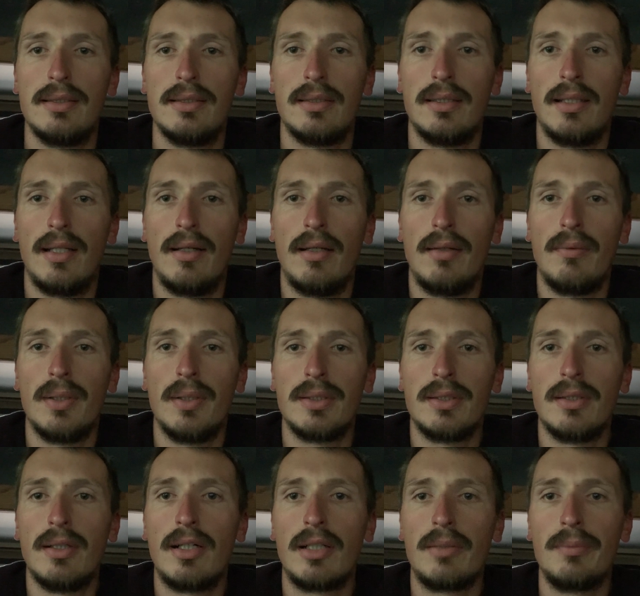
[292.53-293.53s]
and there was
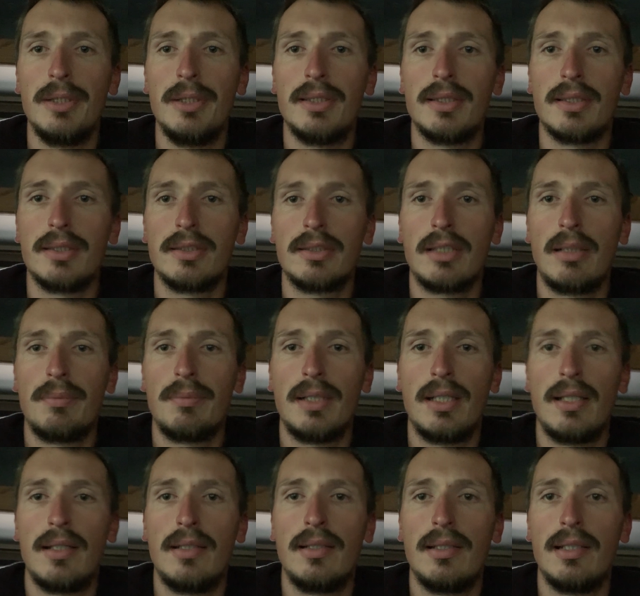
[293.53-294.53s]
an Arby's I stopped
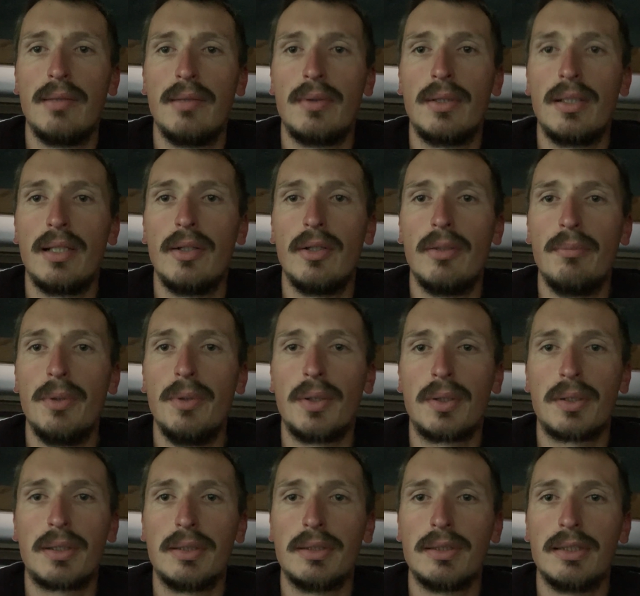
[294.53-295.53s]
at and they were out of
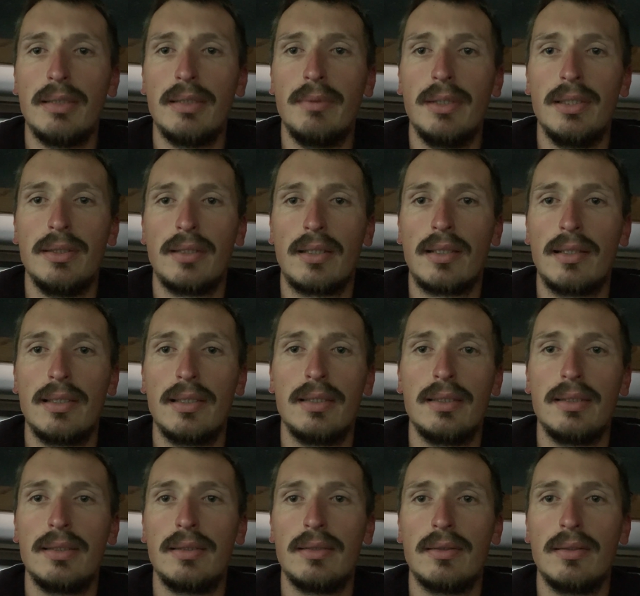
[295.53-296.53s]
burgers. They
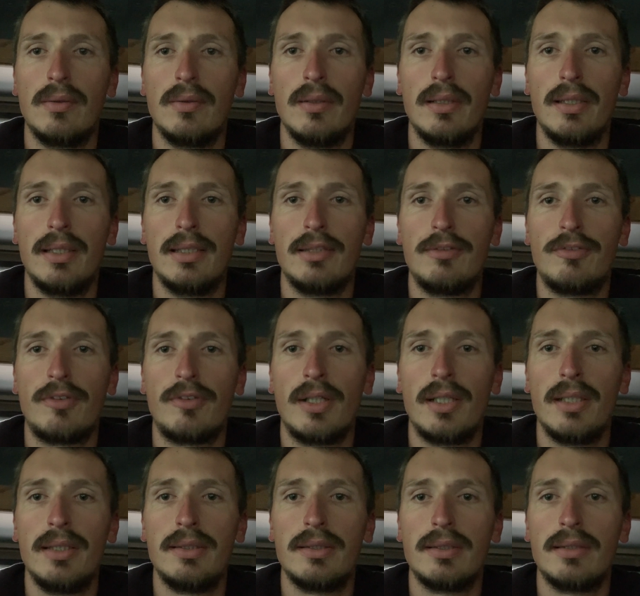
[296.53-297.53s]
basically only had
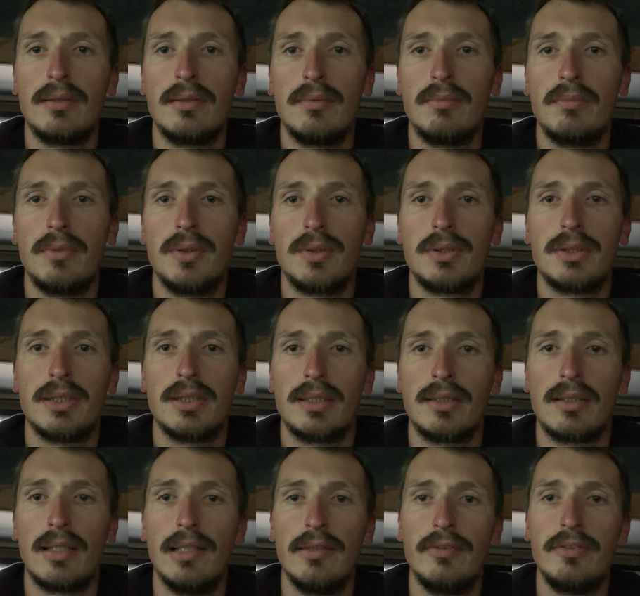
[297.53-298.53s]
fries and
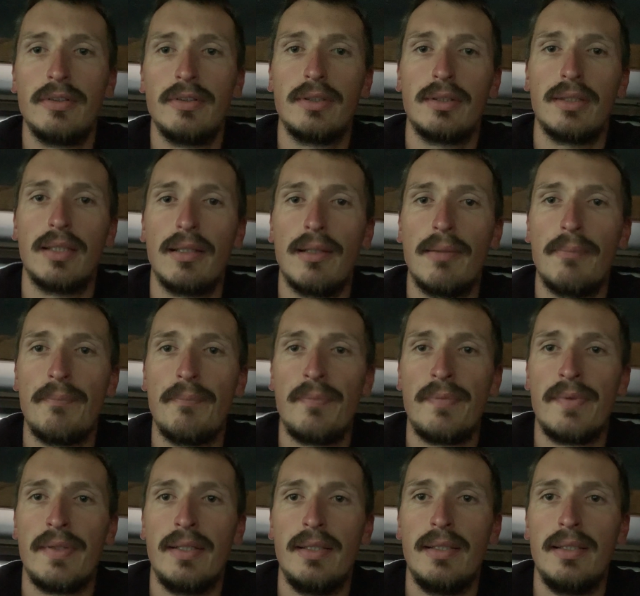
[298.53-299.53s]
milkshakes left.
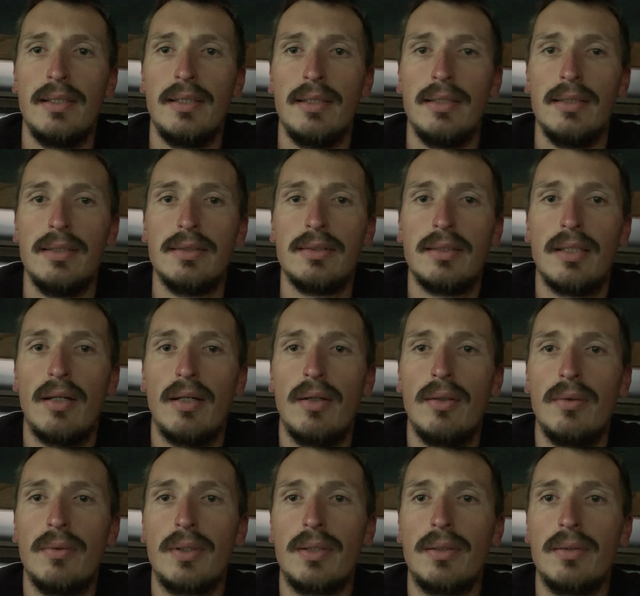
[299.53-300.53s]

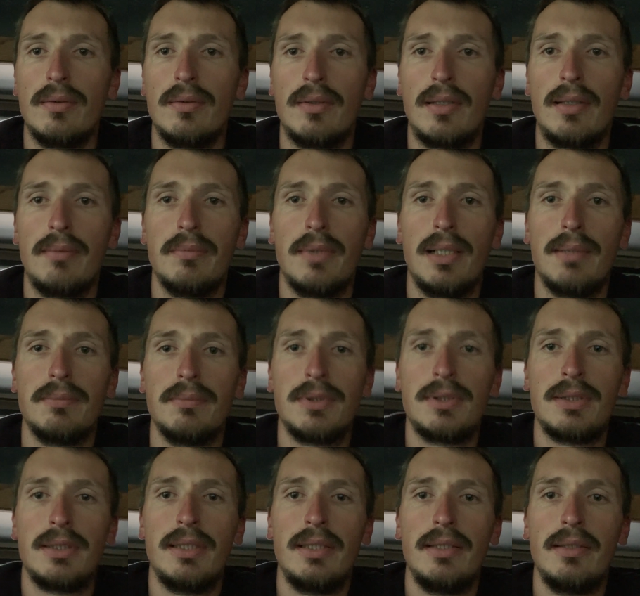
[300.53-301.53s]
So I'm
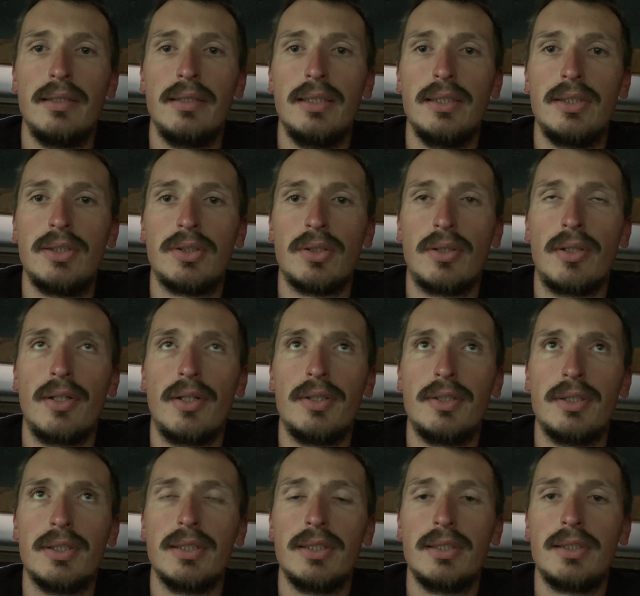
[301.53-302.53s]
seeing these
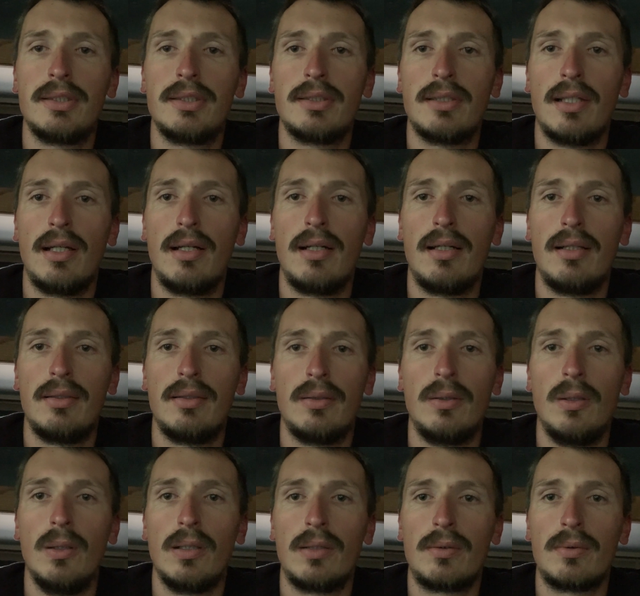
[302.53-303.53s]
shortages
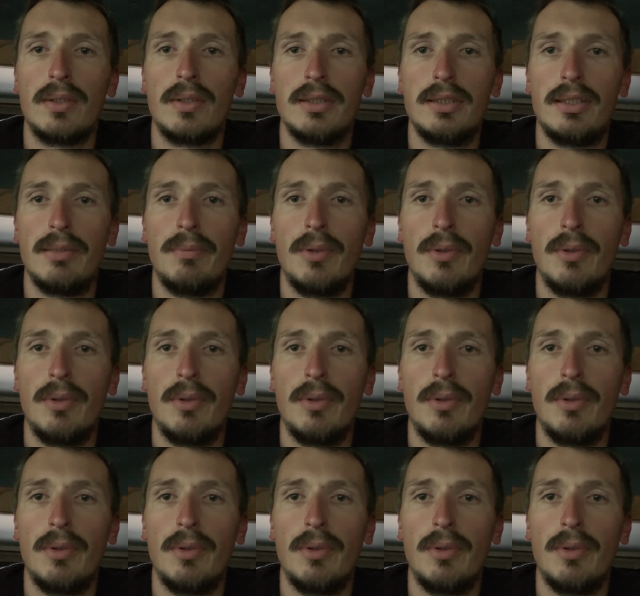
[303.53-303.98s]
all across the